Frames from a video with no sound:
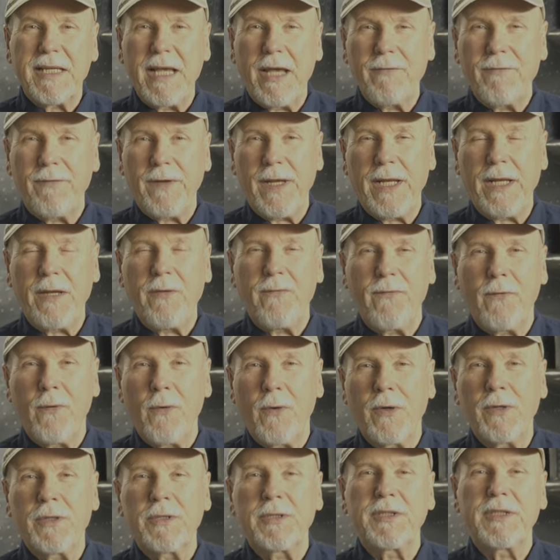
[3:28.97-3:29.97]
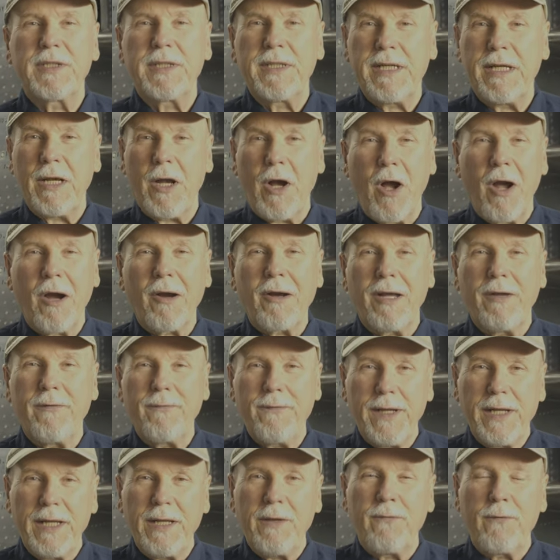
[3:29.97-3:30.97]
F-84s, the
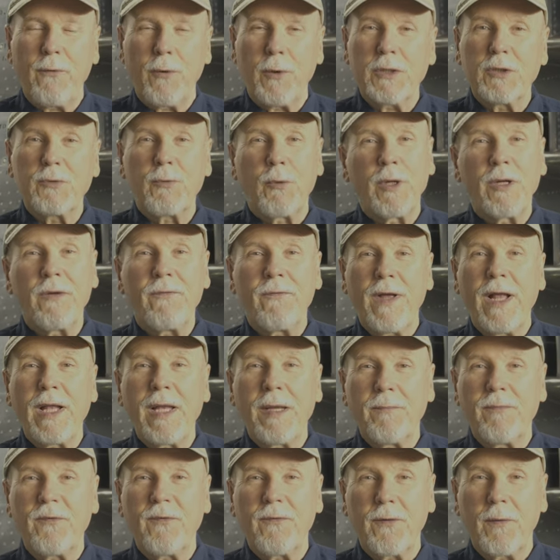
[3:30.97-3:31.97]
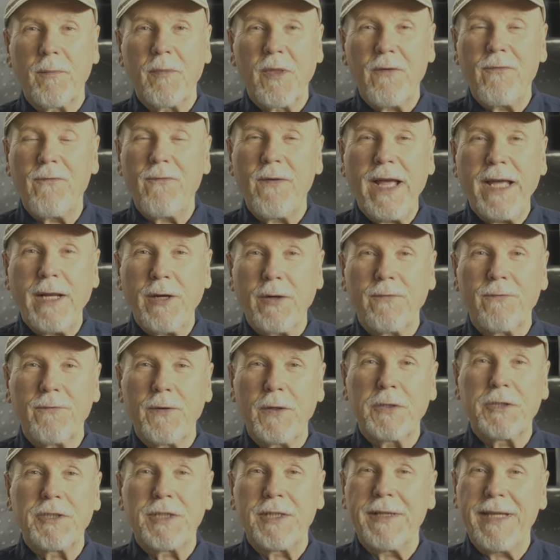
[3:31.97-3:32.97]
RF-84s, were developed from the fighter
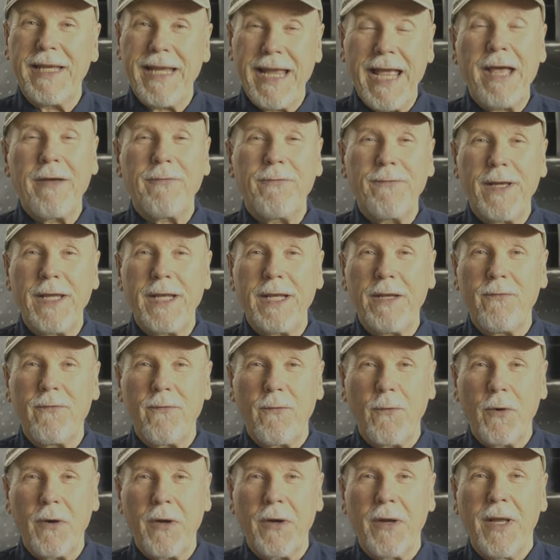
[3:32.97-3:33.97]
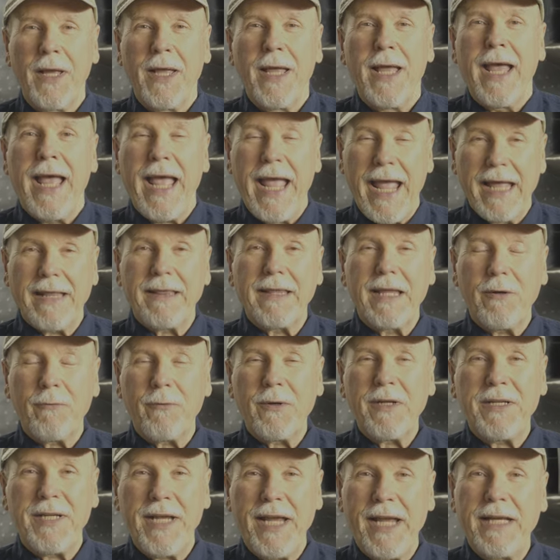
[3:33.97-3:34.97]
version, the F-84, and they
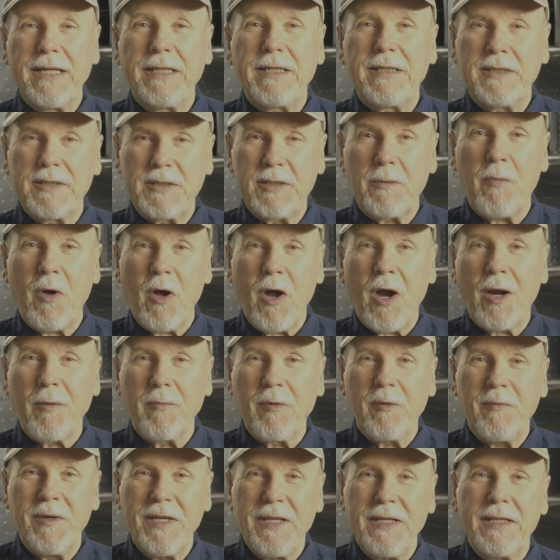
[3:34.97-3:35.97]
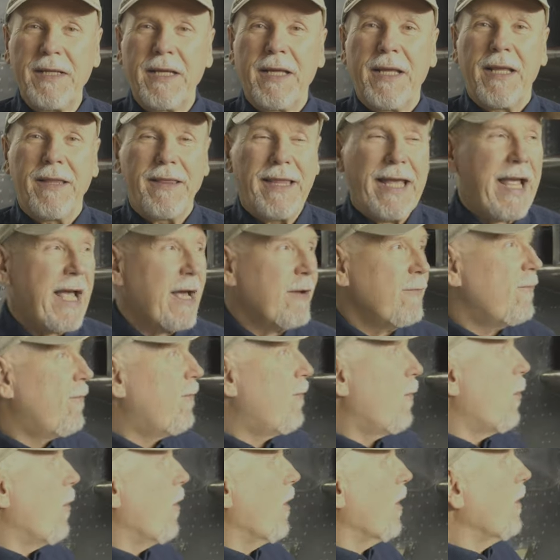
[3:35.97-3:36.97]
retained some armament. They had
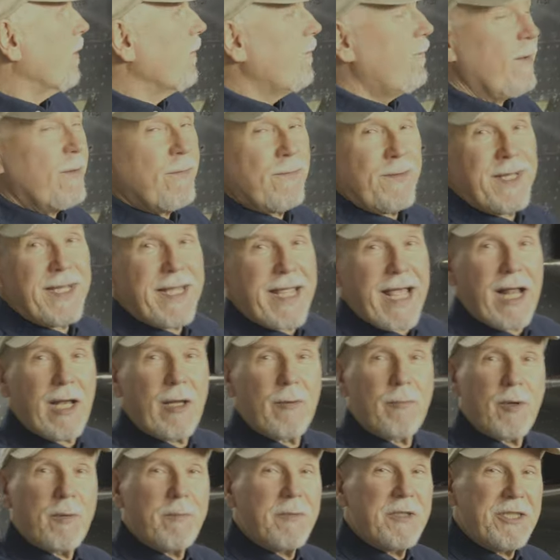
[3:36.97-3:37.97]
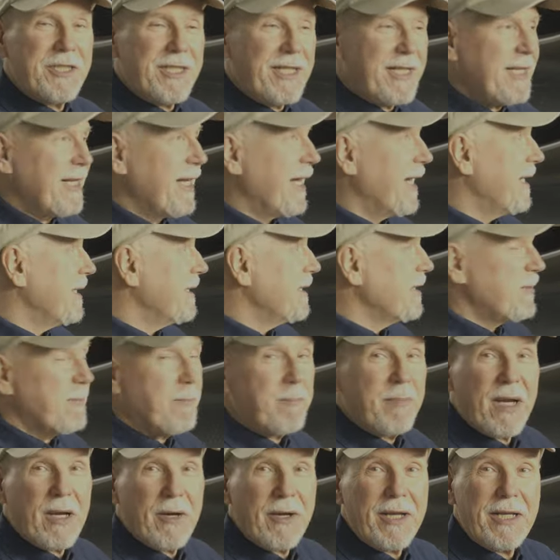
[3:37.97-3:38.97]
four 50 caliber machine guns
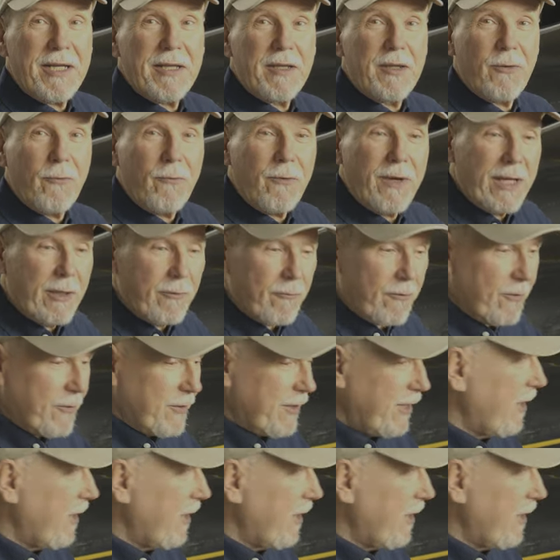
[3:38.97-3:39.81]
buried in the wing root